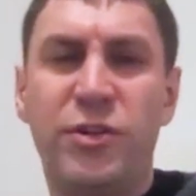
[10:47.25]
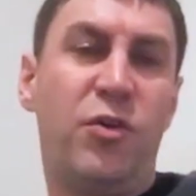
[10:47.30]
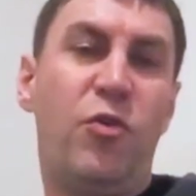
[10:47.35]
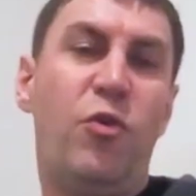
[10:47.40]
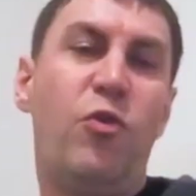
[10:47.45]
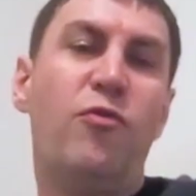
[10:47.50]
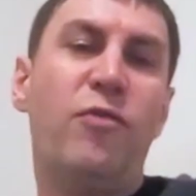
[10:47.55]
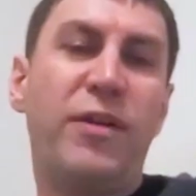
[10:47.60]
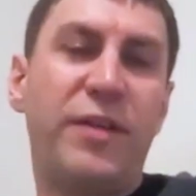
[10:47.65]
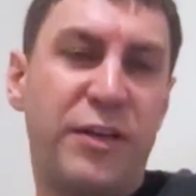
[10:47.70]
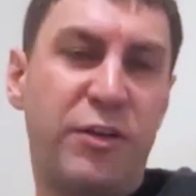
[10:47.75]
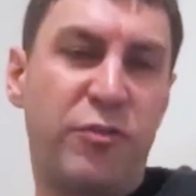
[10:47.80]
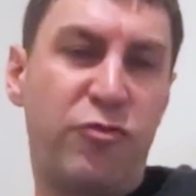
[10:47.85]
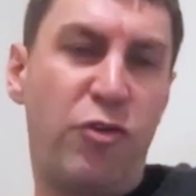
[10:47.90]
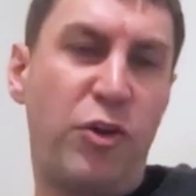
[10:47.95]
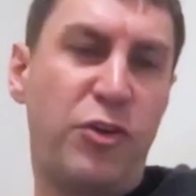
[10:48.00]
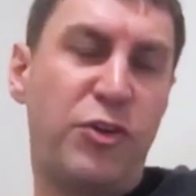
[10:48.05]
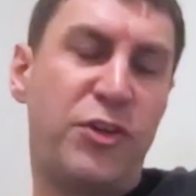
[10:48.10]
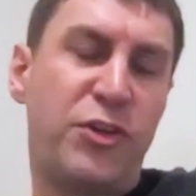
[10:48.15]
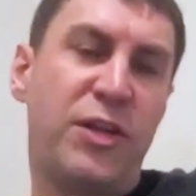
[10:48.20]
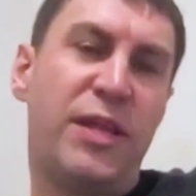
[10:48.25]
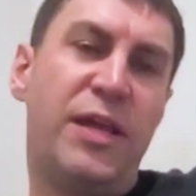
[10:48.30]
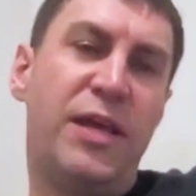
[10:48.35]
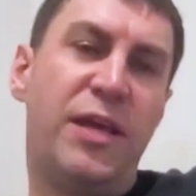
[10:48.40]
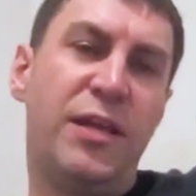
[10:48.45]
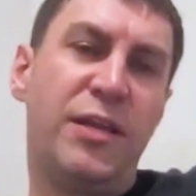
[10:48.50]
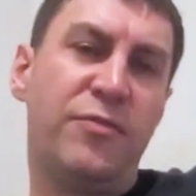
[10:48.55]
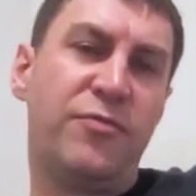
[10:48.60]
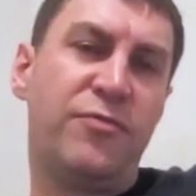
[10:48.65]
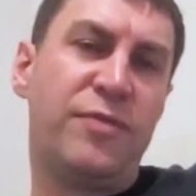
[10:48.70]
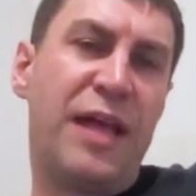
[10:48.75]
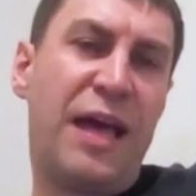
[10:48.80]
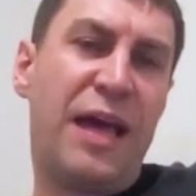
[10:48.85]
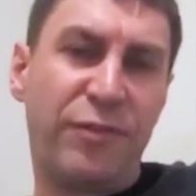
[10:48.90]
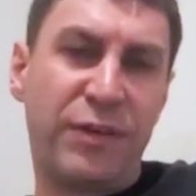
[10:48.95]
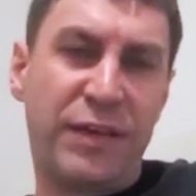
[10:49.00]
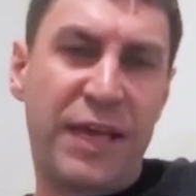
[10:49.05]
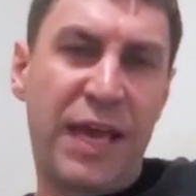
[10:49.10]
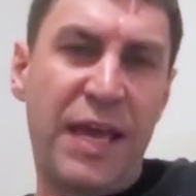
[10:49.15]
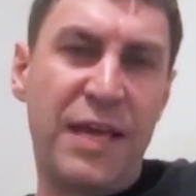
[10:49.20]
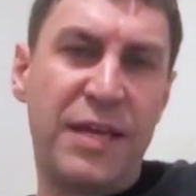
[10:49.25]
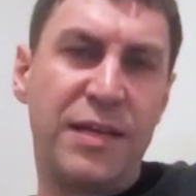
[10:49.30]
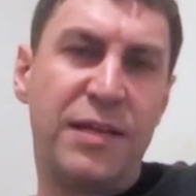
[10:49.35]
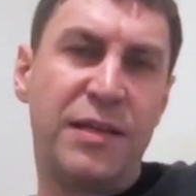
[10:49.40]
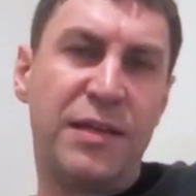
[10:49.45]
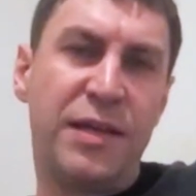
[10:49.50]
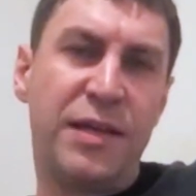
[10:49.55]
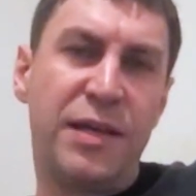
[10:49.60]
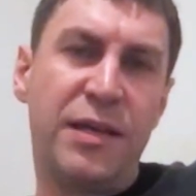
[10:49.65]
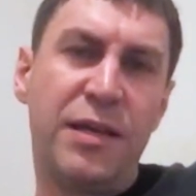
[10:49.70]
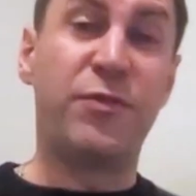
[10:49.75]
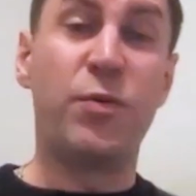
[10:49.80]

you're already crushing it and you've navigated it